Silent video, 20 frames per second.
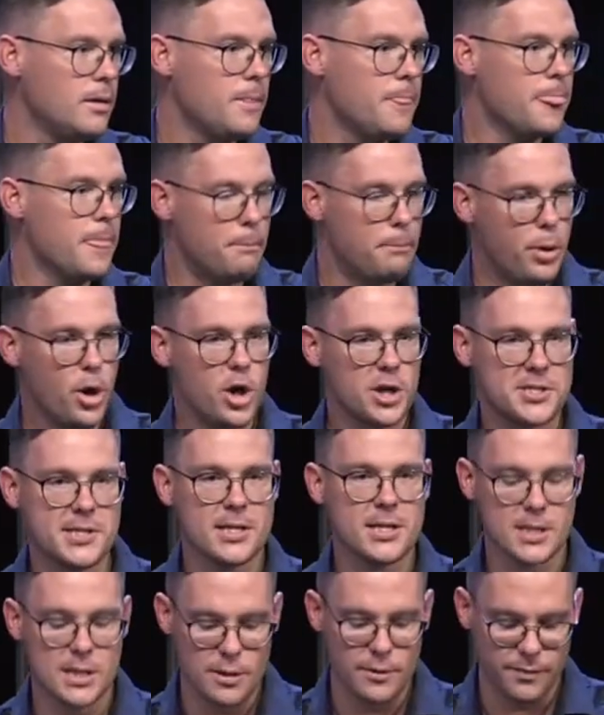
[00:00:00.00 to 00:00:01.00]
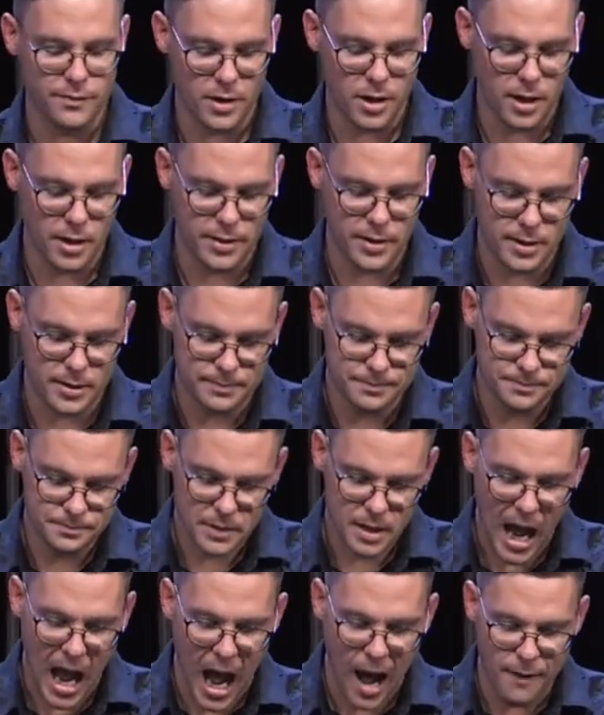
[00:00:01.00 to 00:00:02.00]
The person is the Father.
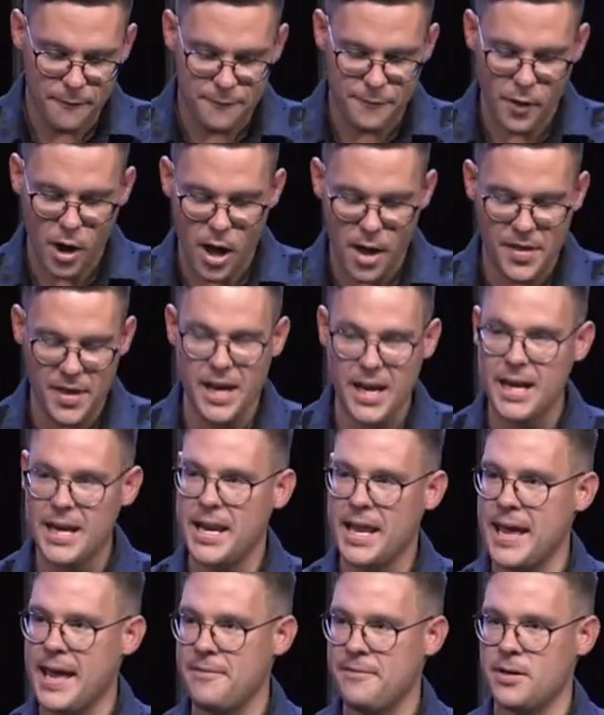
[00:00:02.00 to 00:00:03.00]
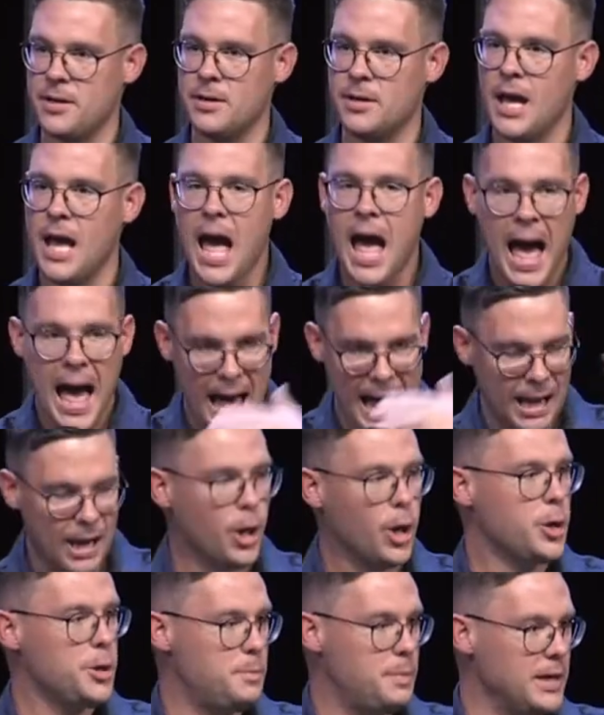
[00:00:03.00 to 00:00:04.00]
Our Father in heaven,
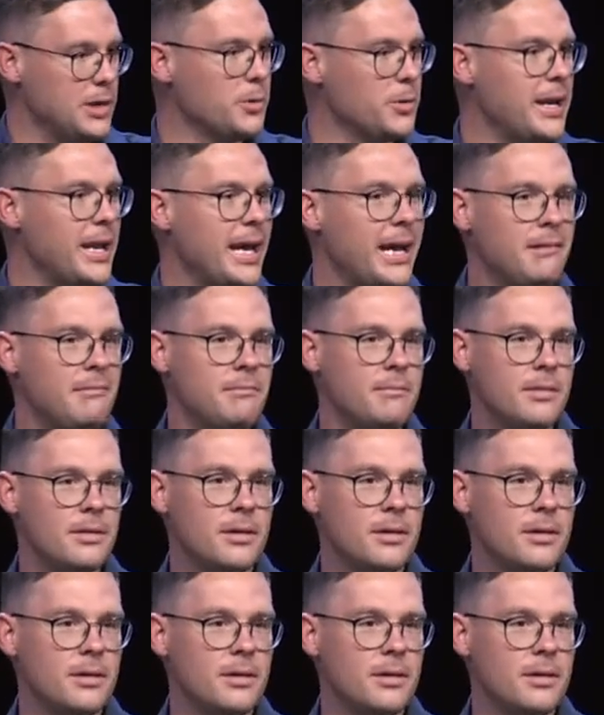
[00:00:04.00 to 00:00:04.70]
hallowed be your name.